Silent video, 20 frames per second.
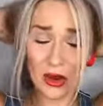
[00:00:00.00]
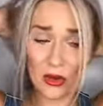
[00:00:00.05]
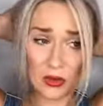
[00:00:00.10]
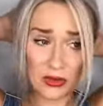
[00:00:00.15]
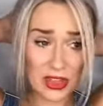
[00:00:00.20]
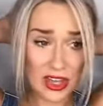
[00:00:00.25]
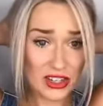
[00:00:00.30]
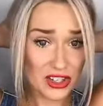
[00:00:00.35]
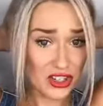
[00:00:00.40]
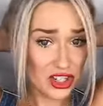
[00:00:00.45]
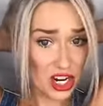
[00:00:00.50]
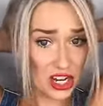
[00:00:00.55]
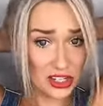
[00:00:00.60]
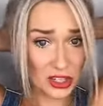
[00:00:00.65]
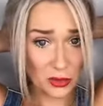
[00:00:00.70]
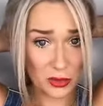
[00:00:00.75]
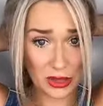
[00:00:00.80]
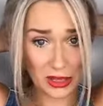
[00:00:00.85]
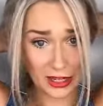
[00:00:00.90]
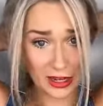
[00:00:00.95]
They
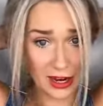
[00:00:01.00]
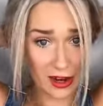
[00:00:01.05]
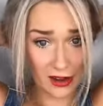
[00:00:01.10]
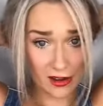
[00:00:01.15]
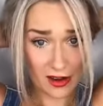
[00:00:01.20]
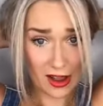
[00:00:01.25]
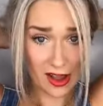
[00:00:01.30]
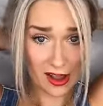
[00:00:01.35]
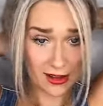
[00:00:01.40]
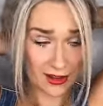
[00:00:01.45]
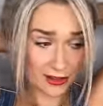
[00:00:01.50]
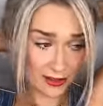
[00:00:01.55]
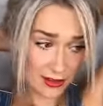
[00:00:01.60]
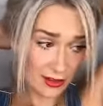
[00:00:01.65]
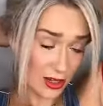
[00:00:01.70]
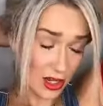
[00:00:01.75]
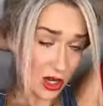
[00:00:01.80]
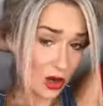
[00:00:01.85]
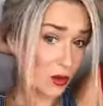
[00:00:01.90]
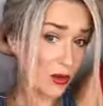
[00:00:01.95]
genuinely care, guys.
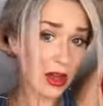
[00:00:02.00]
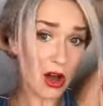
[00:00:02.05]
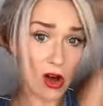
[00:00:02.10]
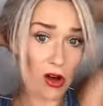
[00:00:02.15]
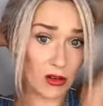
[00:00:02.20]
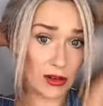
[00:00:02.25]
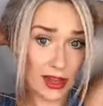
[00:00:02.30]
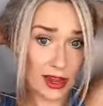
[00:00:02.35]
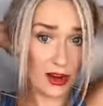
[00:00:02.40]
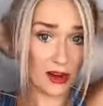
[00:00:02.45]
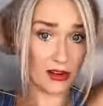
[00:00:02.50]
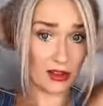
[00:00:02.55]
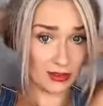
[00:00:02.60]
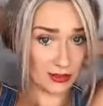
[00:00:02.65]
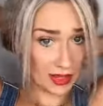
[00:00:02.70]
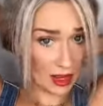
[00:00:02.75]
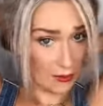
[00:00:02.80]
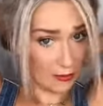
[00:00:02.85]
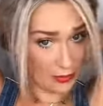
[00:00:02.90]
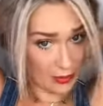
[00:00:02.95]
We all care in
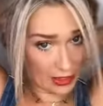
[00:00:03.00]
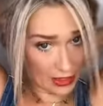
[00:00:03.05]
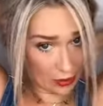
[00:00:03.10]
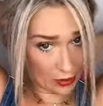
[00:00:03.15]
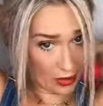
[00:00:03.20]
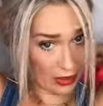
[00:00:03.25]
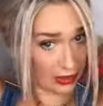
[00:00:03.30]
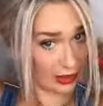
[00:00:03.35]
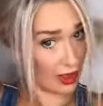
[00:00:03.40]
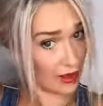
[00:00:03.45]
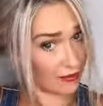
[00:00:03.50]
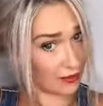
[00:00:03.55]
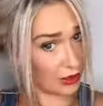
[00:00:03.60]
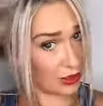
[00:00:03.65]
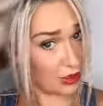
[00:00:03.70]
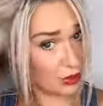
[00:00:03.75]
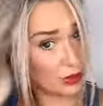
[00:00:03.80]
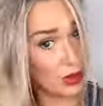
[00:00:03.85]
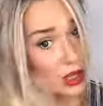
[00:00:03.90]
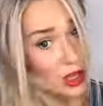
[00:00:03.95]
this company. We love
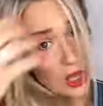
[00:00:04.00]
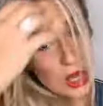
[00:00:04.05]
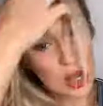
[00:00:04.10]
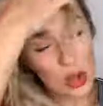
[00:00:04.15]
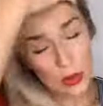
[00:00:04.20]
you.